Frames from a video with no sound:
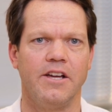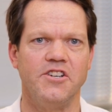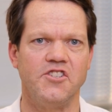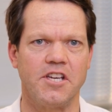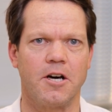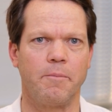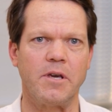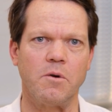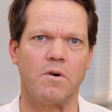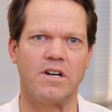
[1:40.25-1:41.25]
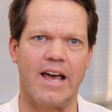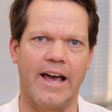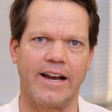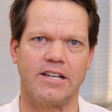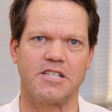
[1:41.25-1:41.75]
GLP-1
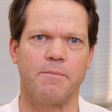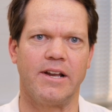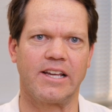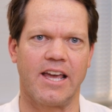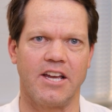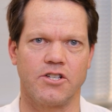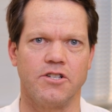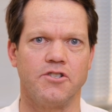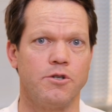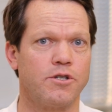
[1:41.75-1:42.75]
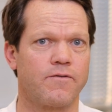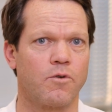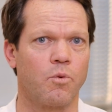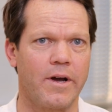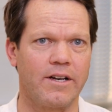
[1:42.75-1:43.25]
agonist medications used for
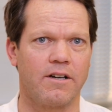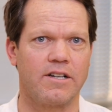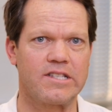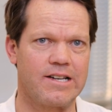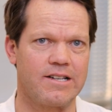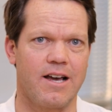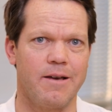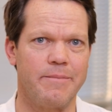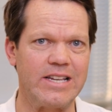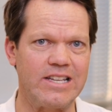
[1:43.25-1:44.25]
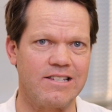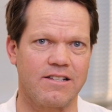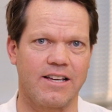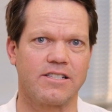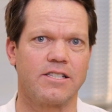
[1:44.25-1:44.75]
weight loss and diabetes,
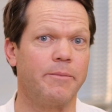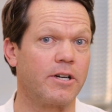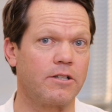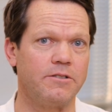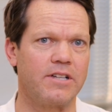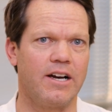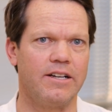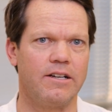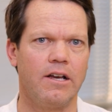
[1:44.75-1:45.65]
like semaglutide,